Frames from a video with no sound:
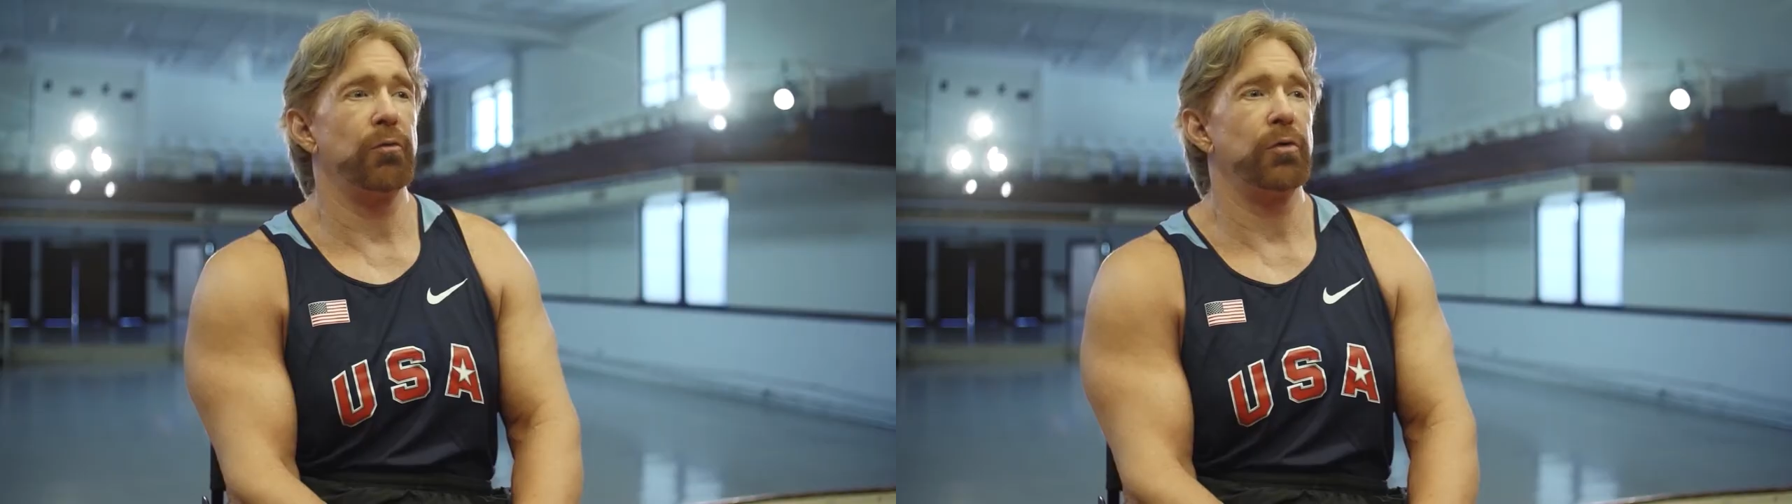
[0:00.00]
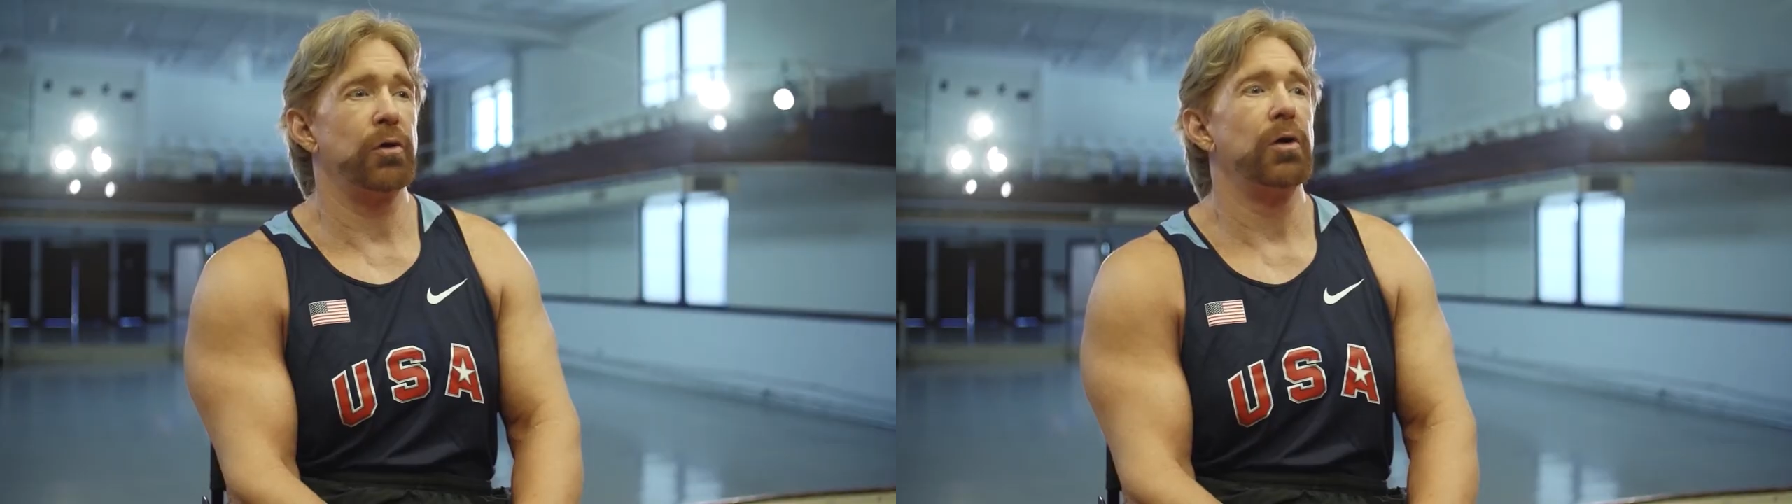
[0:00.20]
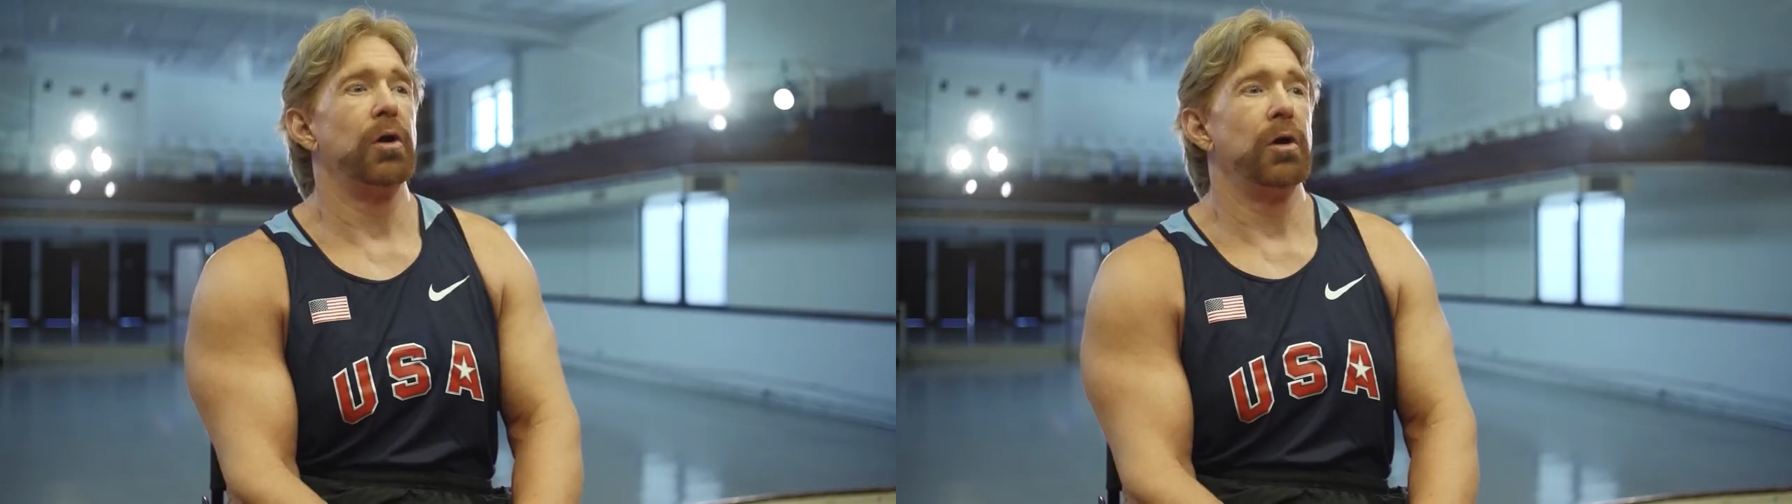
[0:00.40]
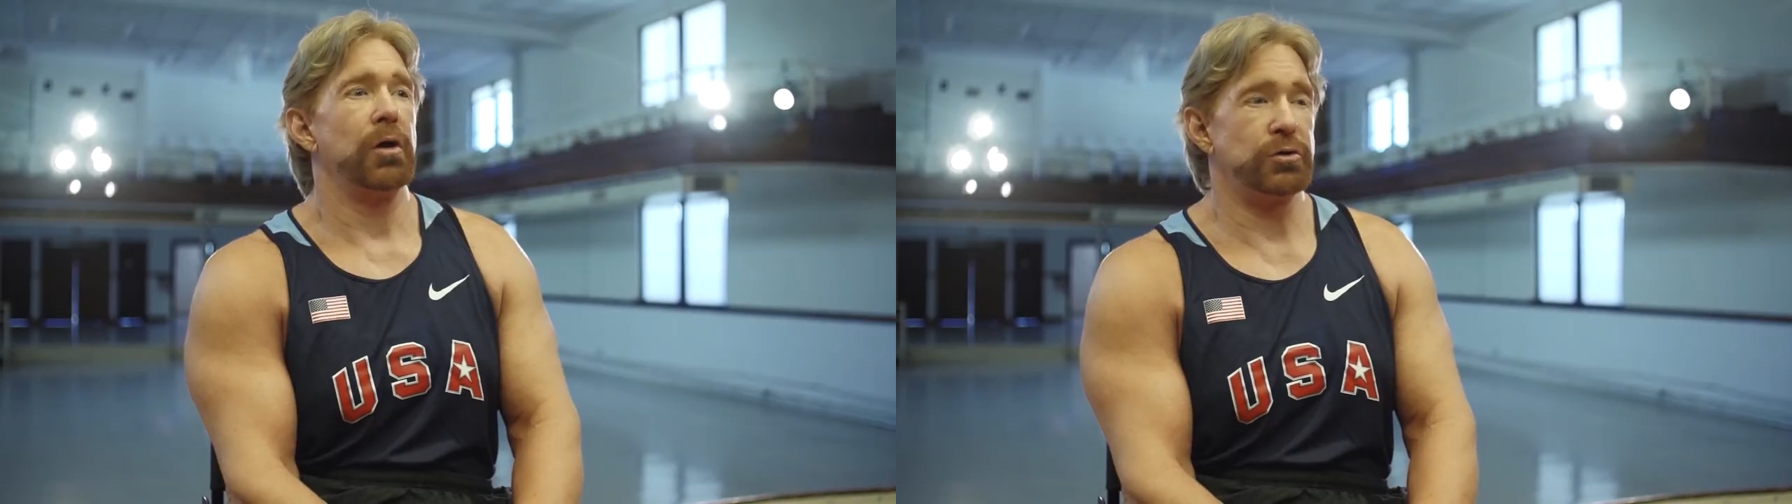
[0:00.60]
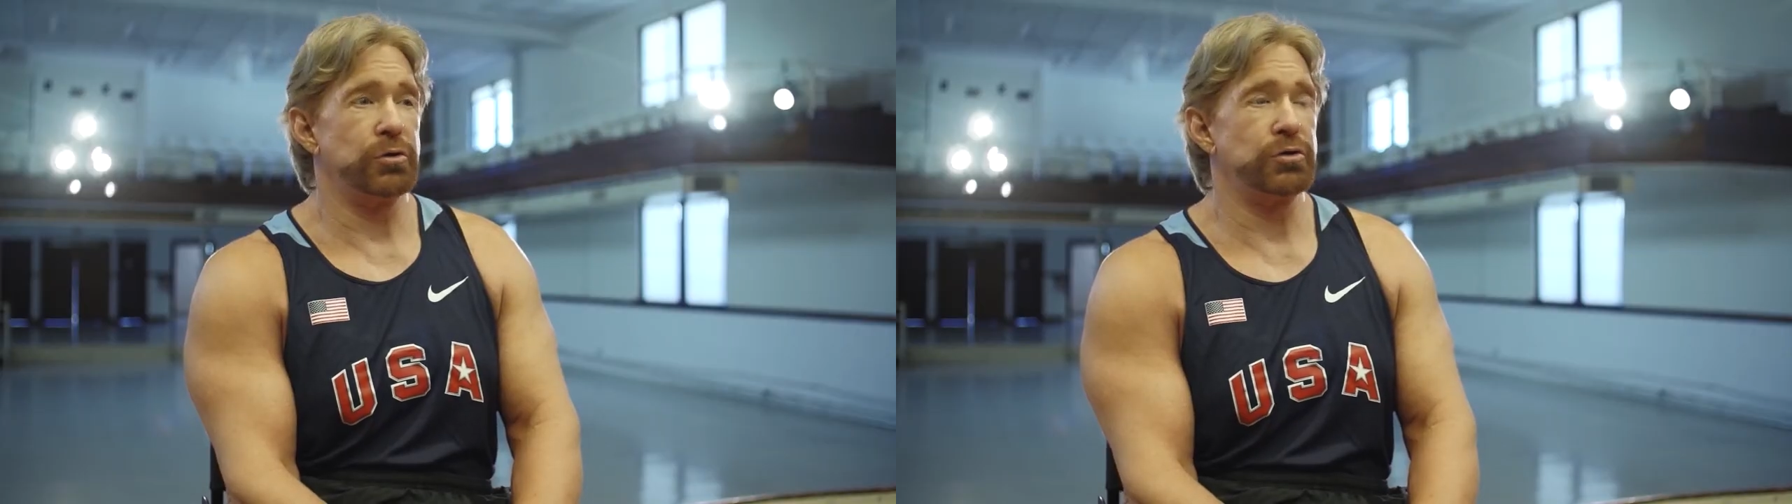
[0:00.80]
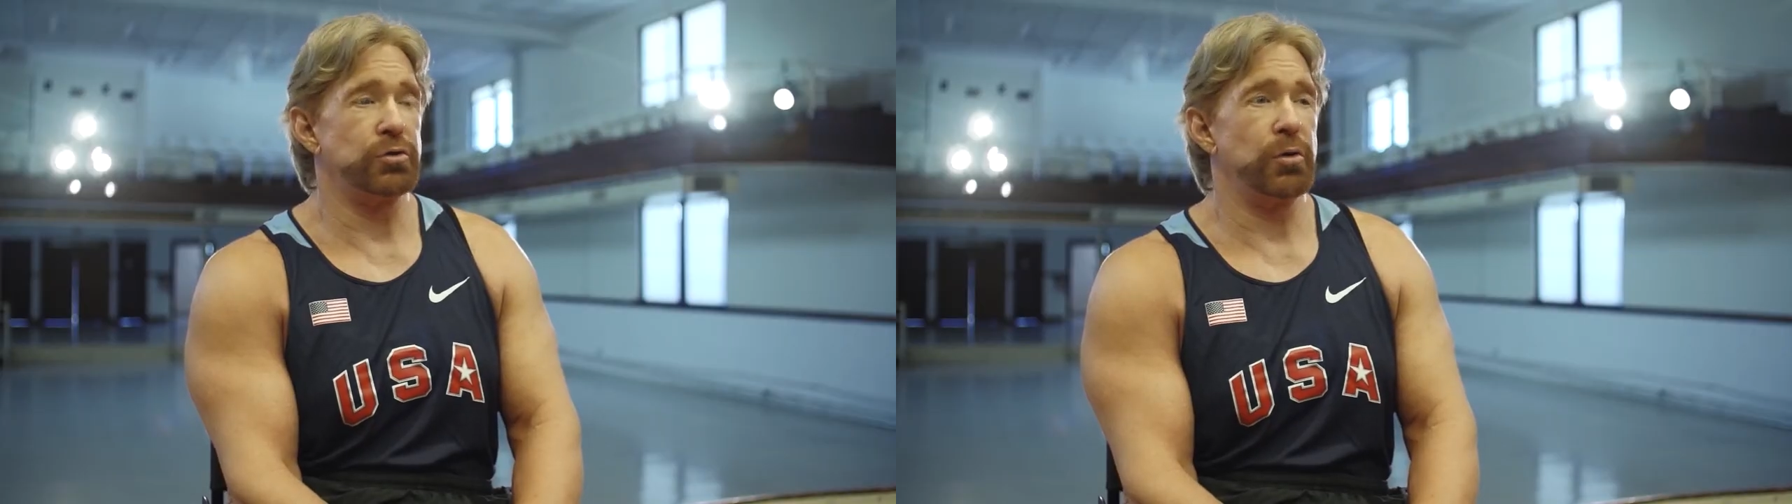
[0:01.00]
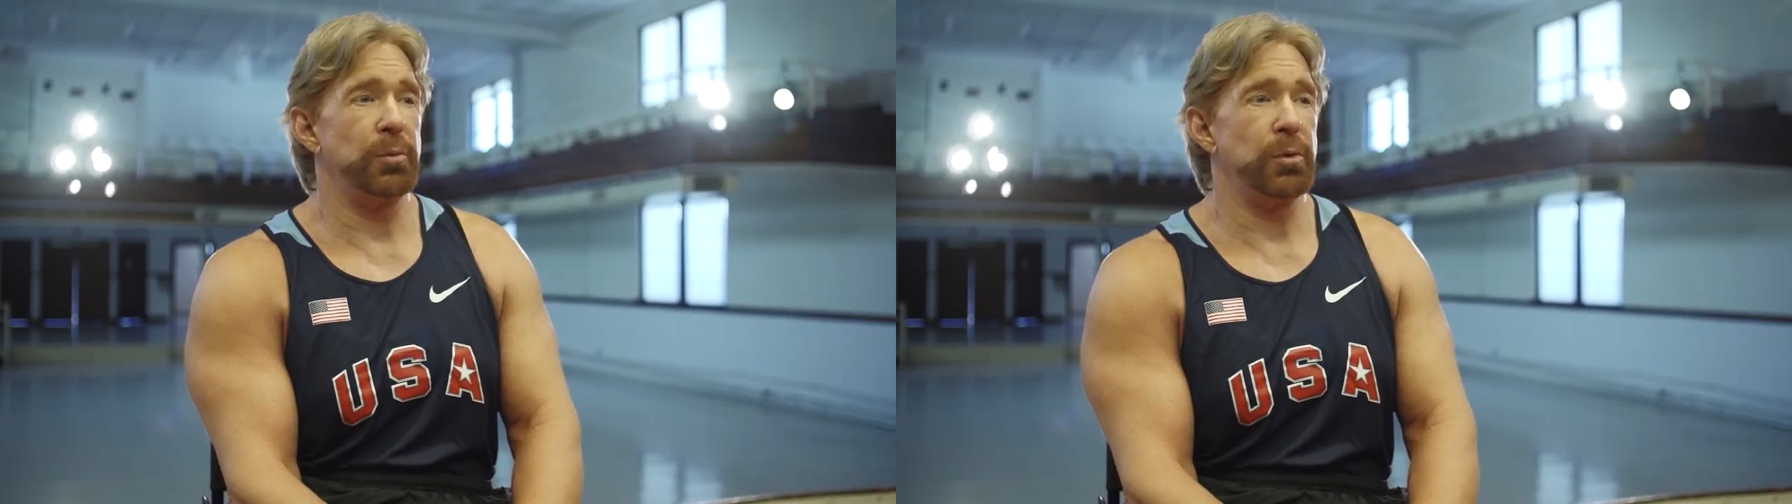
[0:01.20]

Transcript: over a two-story